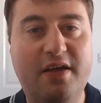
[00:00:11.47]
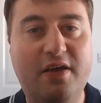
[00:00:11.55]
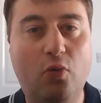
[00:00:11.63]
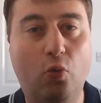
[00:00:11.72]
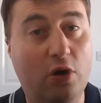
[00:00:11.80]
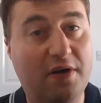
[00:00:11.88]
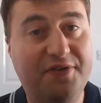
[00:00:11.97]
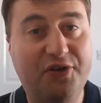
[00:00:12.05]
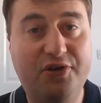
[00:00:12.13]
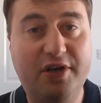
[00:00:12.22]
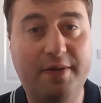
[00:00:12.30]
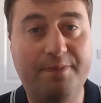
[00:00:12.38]
What have
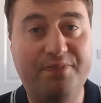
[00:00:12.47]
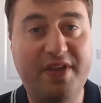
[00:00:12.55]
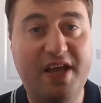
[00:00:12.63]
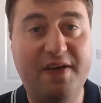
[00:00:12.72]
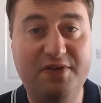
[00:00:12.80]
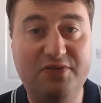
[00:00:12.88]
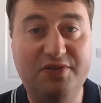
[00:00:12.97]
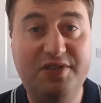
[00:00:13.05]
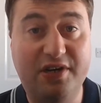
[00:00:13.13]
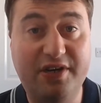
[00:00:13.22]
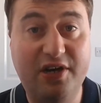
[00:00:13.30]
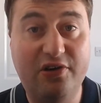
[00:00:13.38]
you done? Have you
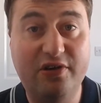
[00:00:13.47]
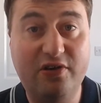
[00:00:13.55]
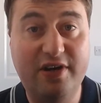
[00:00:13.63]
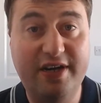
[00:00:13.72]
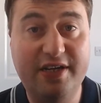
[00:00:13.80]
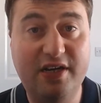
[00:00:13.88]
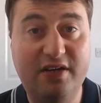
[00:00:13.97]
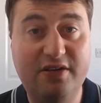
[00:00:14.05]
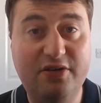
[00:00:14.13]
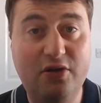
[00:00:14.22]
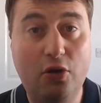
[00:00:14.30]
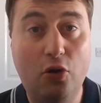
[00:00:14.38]
stuck it on a credit
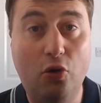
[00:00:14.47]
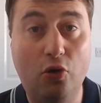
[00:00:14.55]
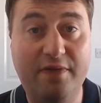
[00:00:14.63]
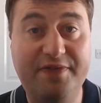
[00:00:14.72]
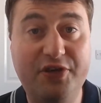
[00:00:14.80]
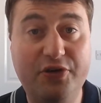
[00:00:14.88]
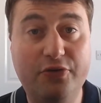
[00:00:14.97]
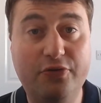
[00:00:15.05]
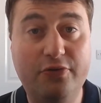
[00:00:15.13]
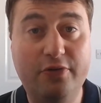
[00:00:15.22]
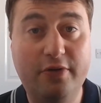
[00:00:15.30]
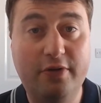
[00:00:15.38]
card, or have
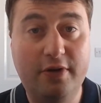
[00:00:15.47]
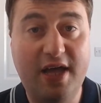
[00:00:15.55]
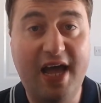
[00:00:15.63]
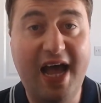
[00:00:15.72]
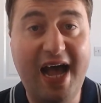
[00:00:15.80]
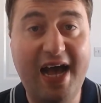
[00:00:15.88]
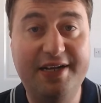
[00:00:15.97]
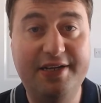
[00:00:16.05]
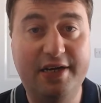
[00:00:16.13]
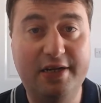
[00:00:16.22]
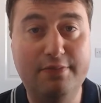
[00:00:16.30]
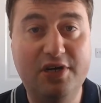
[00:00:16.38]
you had
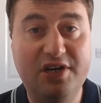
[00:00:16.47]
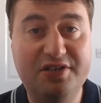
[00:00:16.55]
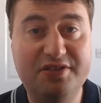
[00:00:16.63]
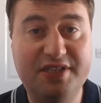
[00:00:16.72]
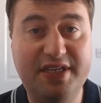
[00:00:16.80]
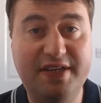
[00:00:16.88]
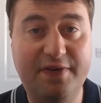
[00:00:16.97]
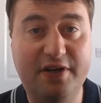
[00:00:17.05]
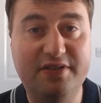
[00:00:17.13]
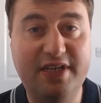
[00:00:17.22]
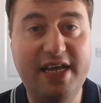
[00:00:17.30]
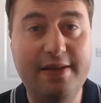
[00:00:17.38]
an emergency
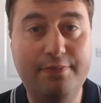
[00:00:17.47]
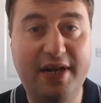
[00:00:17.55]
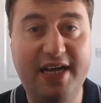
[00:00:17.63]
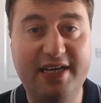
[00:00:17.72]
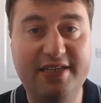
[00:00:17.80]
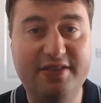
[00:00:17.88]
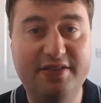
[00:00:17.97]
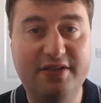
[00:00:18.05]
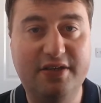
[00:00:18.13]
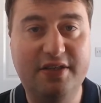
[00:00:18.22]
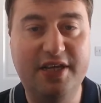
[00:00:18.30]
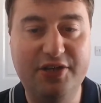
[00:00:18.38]
fund in place
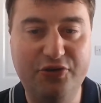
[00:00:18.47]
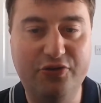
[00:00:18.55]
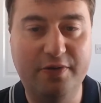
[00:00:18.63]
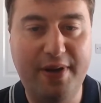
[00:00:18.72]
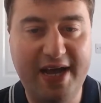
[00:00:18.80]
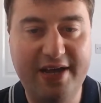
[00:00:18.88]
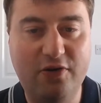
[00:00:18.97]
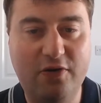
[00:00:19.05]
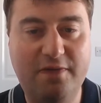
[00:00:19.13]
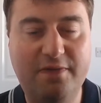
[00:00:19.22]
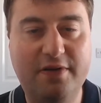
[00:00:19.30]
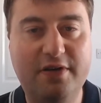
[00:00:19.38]
that you could pay
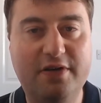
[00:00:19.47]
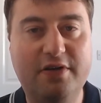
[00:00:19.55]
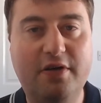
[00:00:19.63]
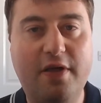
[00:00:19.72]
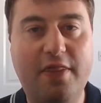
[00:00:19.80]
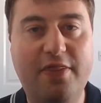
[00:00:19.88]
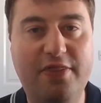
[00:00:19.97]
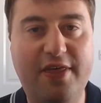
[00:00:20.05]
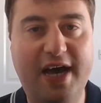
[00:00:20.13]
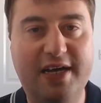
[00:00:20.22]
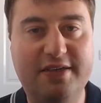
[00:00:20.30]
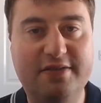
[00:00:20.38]
off
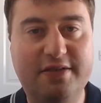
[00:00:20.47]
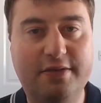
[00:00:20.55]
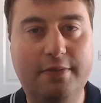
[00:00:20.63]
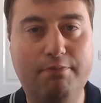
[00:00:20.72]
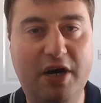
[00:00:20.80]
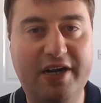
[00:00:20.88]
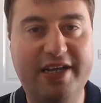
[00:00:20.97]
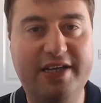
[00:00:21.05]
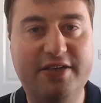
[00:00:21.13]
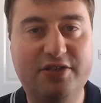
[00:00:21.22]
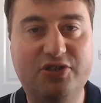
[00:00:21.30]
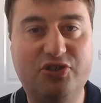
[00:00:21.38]
that
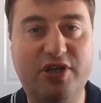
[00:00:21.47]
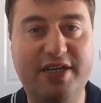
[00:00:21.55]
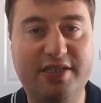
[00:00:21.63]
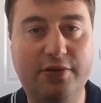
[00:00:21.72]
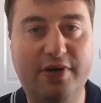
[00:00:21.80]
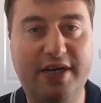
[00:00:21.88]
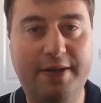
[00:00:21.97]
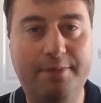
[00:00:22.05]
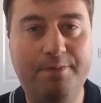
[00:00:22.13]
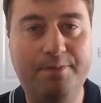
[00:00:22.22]
money straight away?